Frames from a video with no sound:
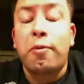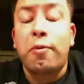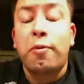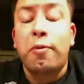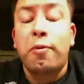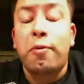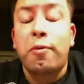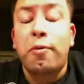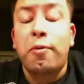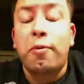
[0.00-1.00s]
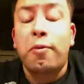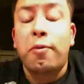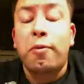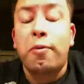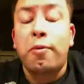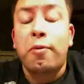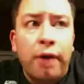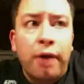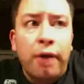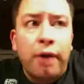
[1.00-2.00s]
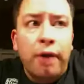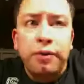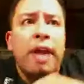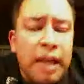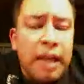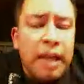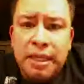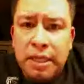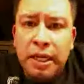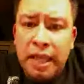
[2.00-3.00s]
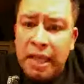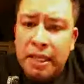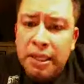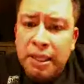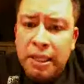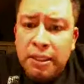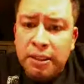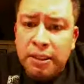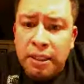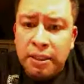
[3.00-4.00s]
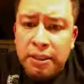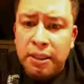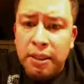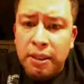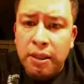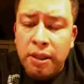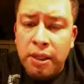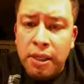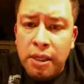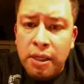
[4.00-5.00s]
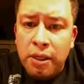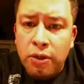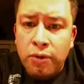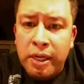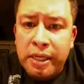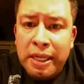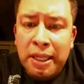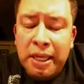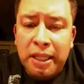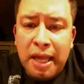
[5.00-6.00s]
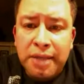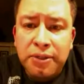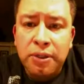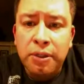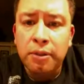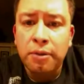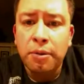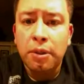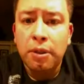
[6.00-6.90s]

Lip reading: Dillon. Outside of that, has he done anything since the trade deadline last year?